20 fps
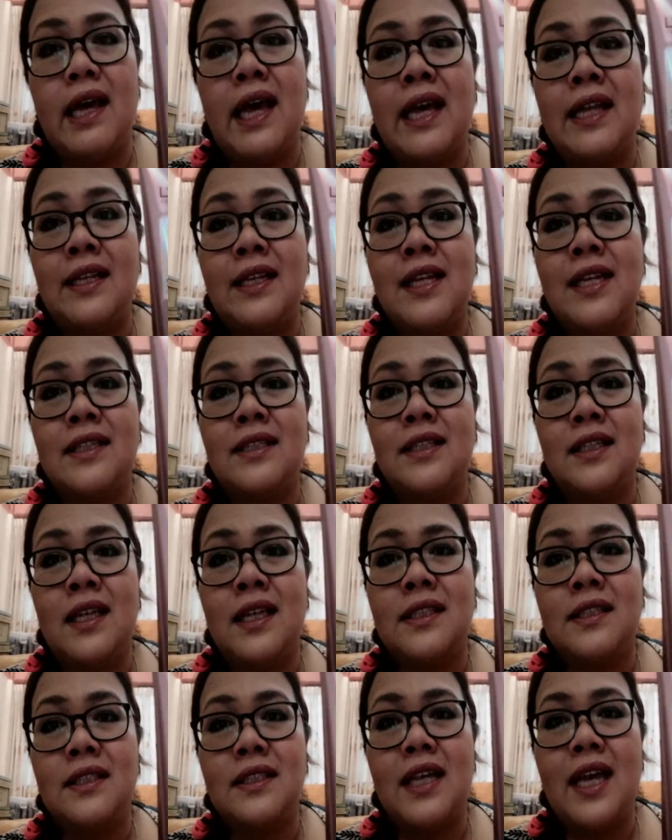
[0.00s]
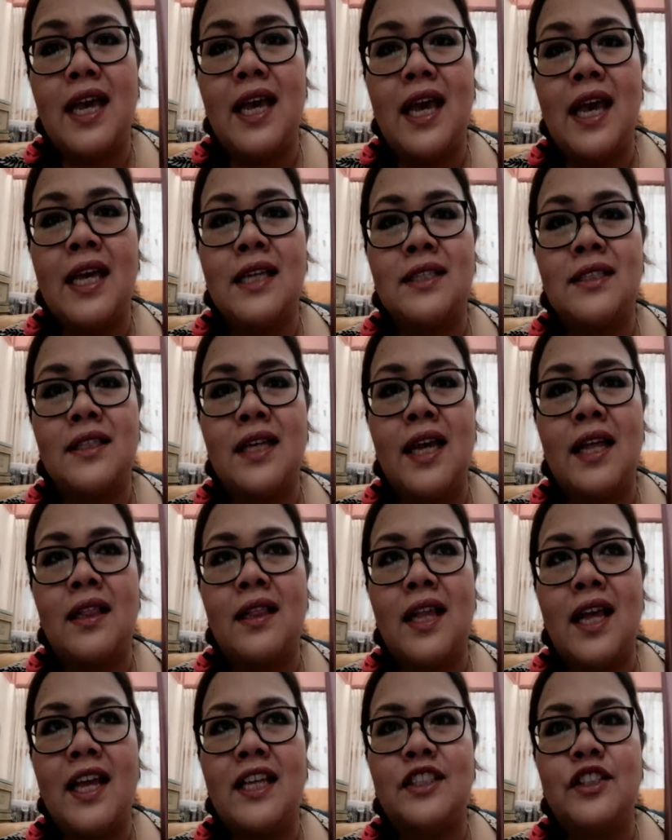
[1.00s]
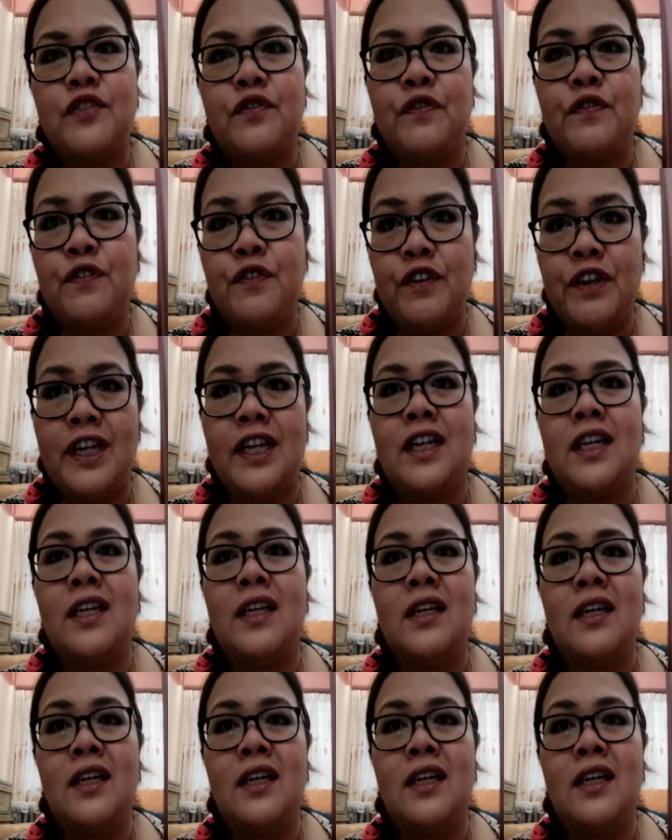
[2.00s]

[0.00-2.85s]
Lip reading: at least it's SLS free.